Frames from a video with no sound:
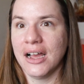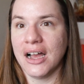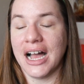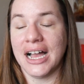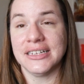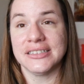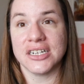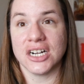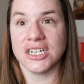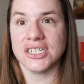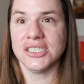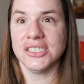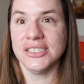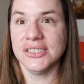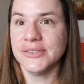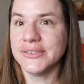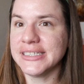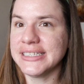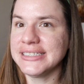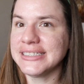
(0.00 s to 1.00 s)
I started
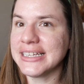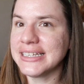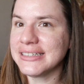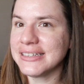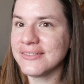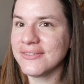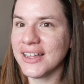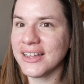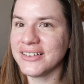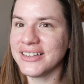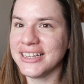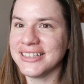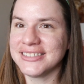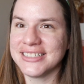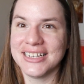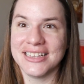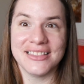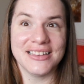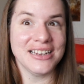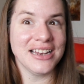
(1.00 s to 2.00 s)
using tinted
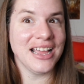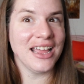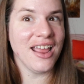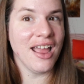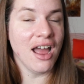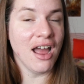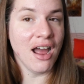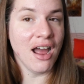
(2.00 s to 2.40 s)
foundation, and then I